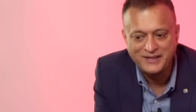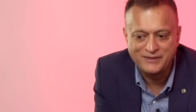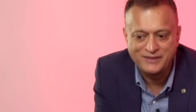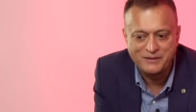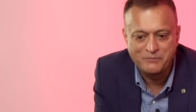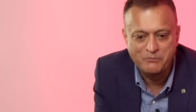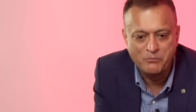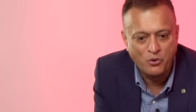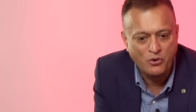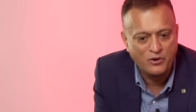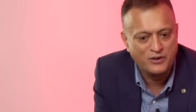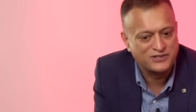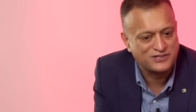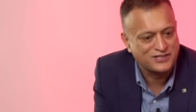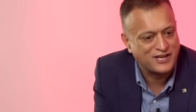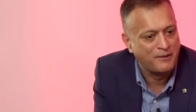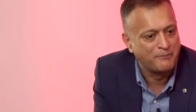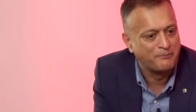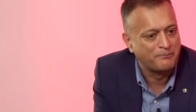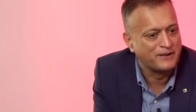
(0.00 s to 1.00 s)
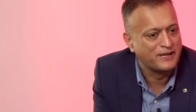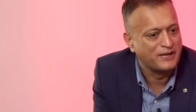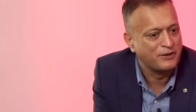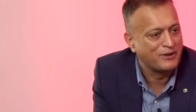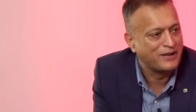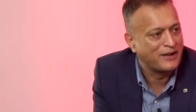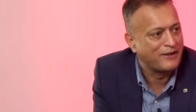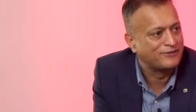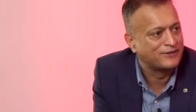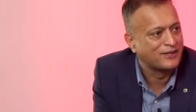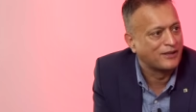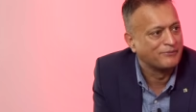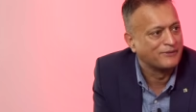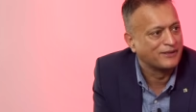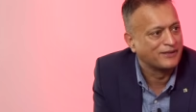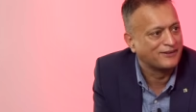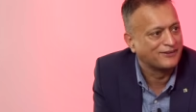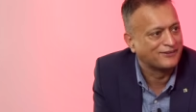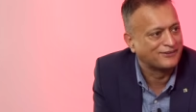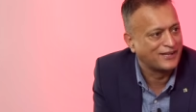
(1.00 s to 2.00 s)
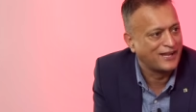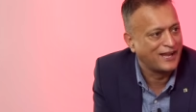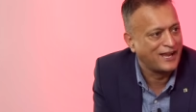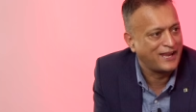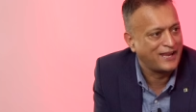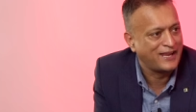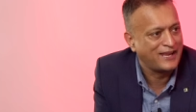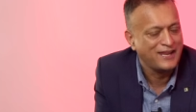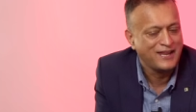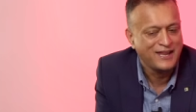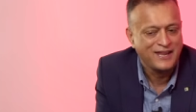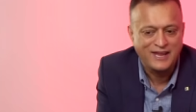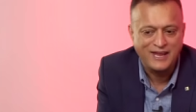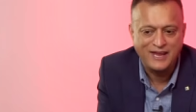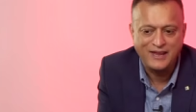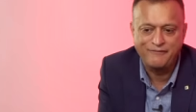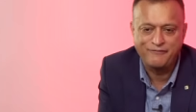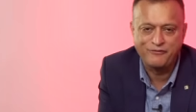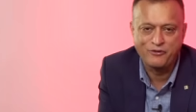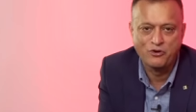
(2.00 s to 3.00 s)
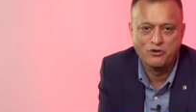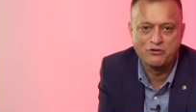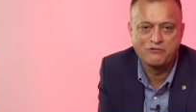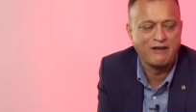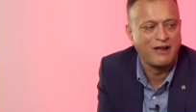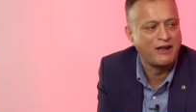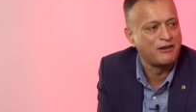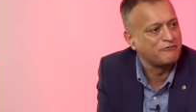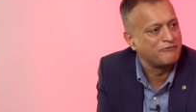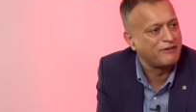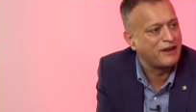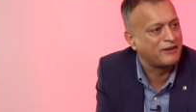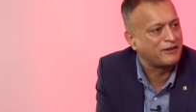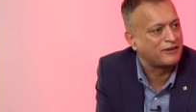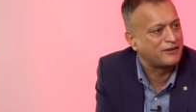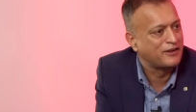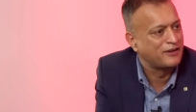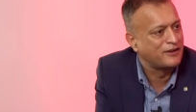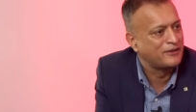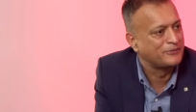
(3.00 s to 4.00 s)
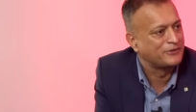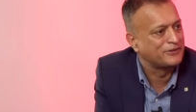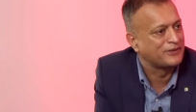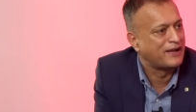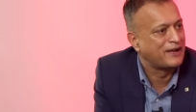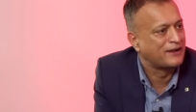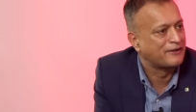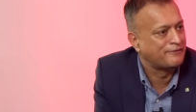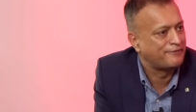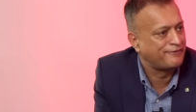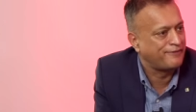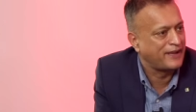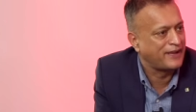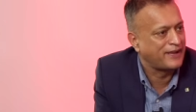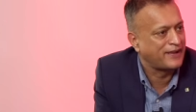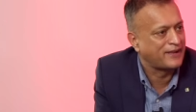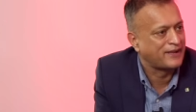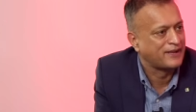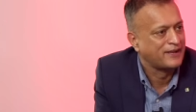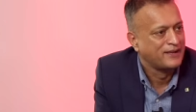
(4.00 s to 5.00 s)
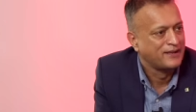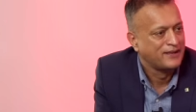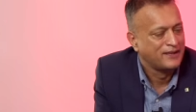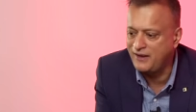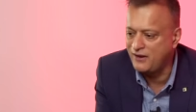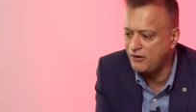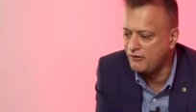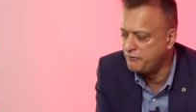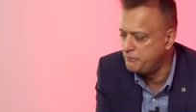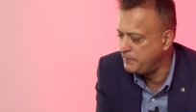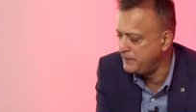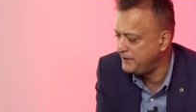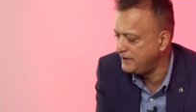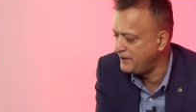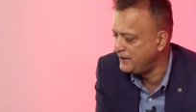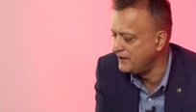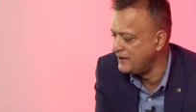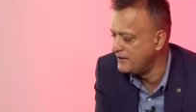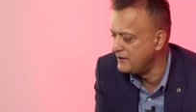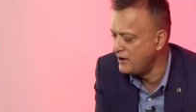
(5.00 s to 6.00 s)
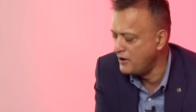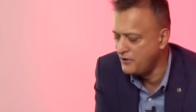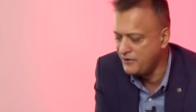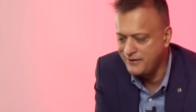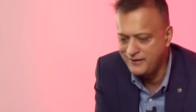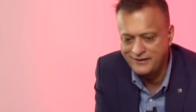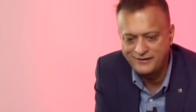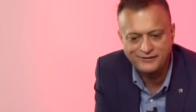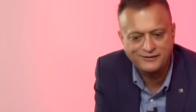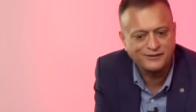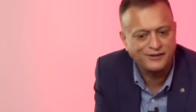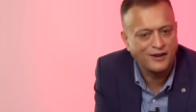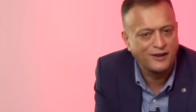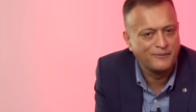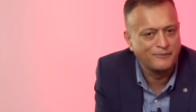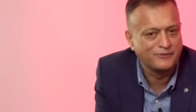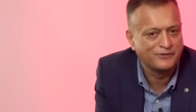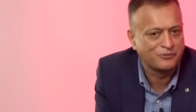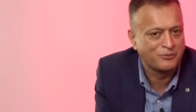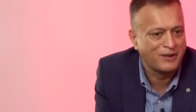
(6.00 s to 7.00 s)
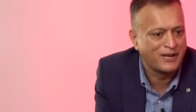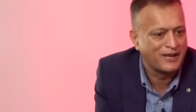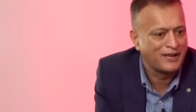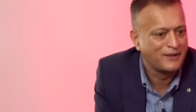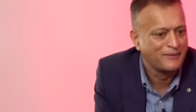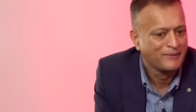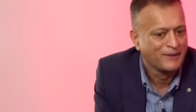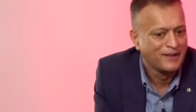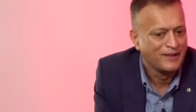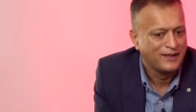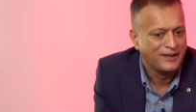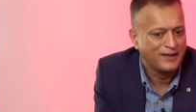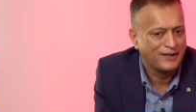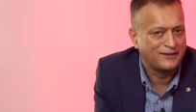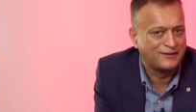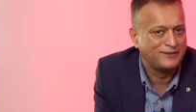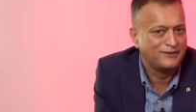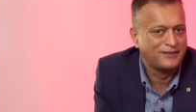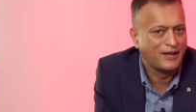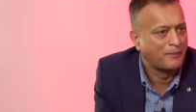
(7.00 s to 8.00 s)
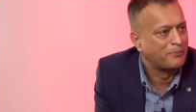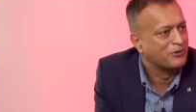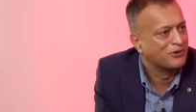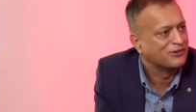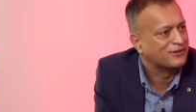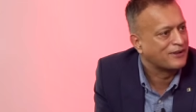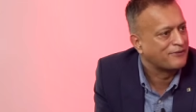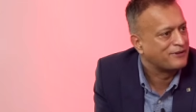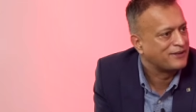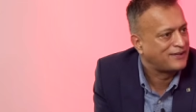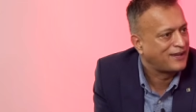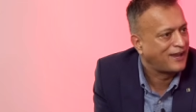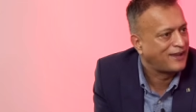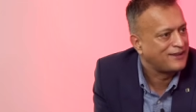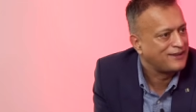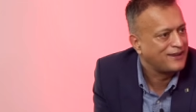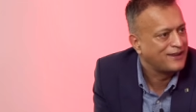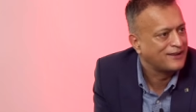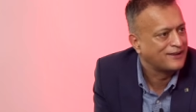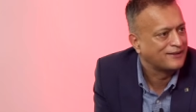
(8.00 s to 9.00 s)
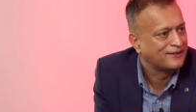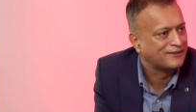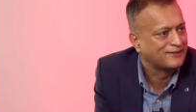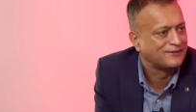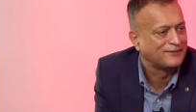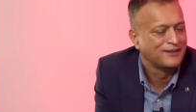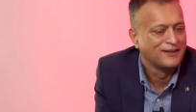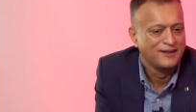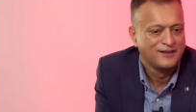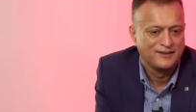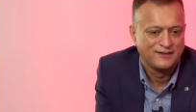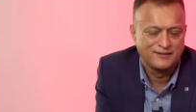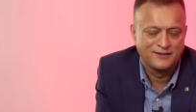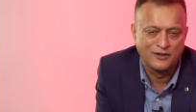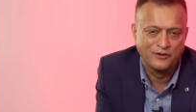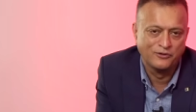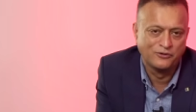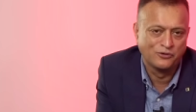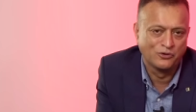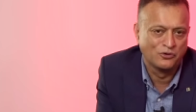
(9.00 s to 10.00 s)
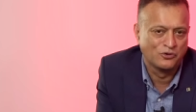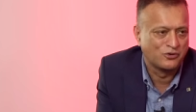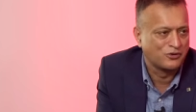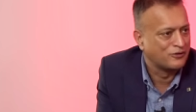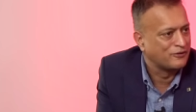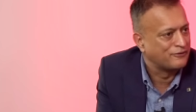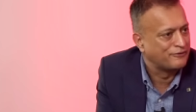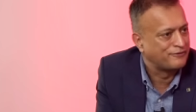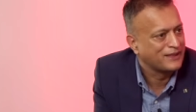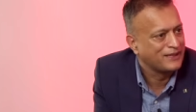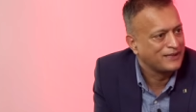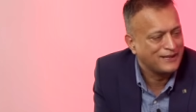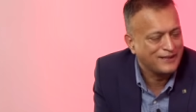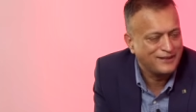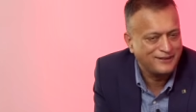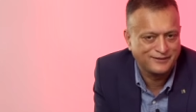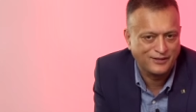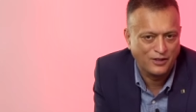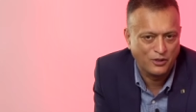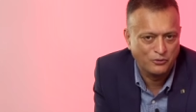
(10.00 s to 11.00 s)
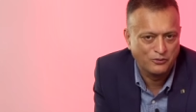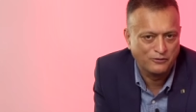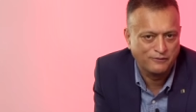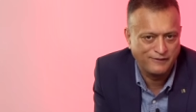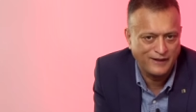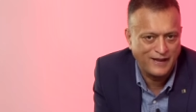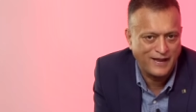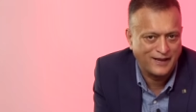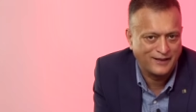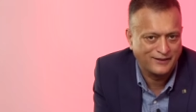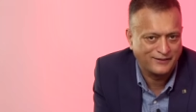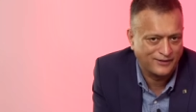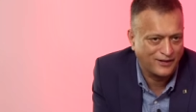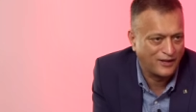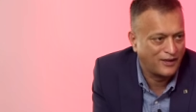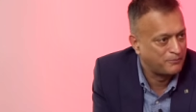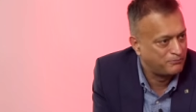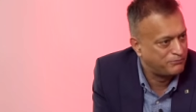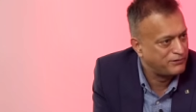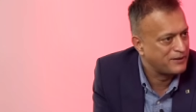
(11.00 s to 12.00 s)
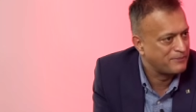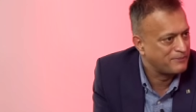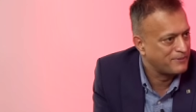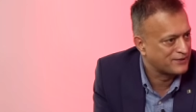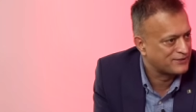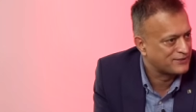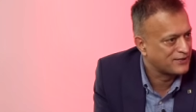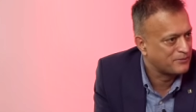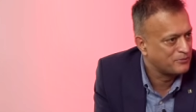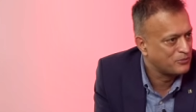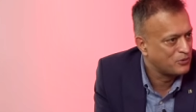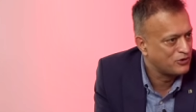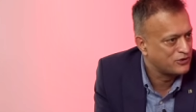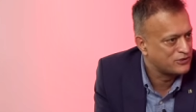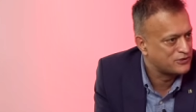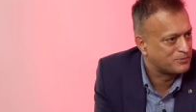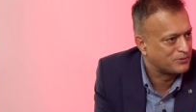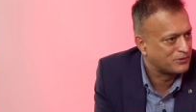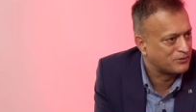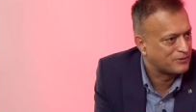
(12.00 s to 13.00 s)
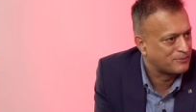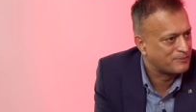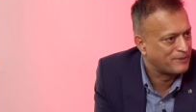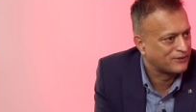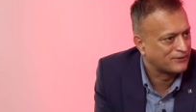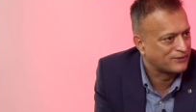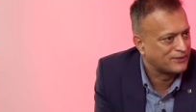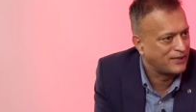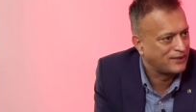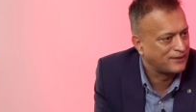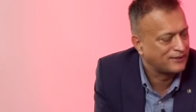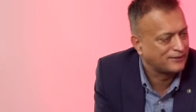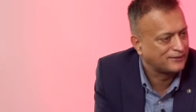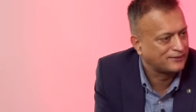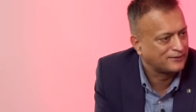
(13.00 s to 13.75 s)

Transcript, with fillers: the mortgage company will have something to say if your ground rent terms are unfair. Of particular note is terms where it doubles every 10 years. Those sort of leasehold flats are pretty much unmortgageable with most lenders.